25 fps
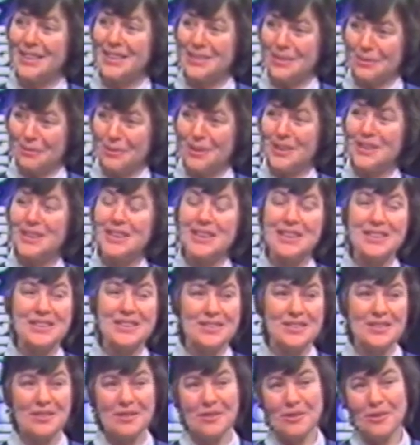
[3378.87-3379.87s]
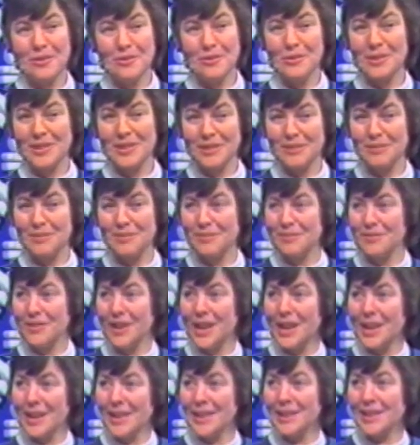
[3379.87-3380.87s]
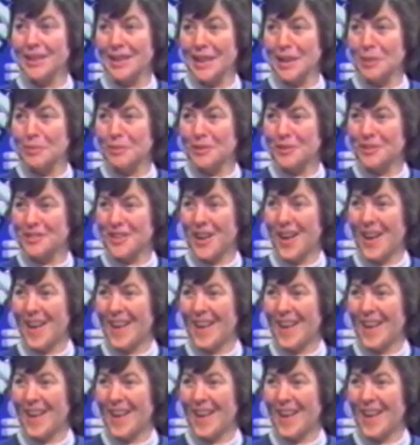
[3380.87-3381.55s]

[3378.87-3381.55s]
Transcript: least one needs to know what the filing labels